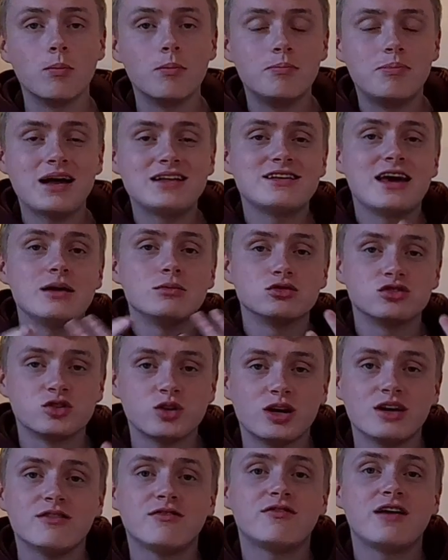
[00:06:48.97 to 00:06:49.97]
better able to
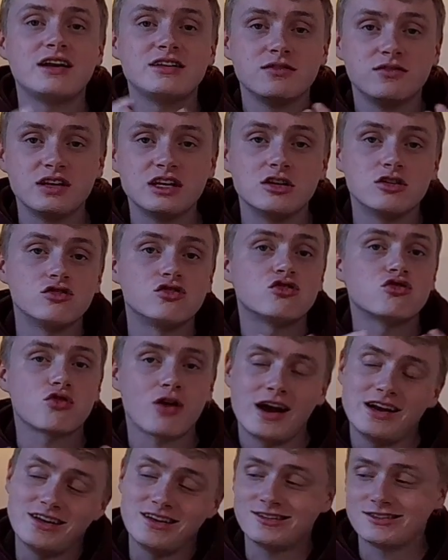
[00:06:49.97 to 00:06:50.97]
effectively
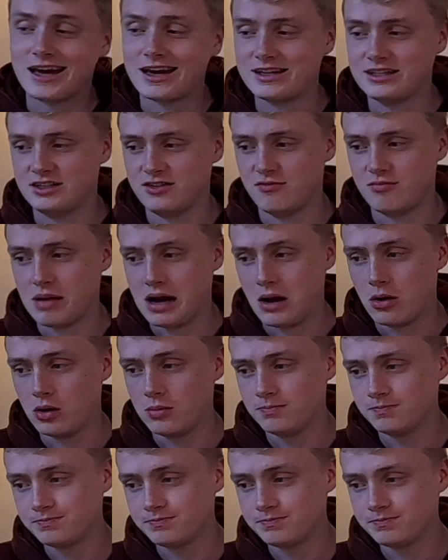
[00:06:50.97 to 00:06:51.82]
constrain executive power.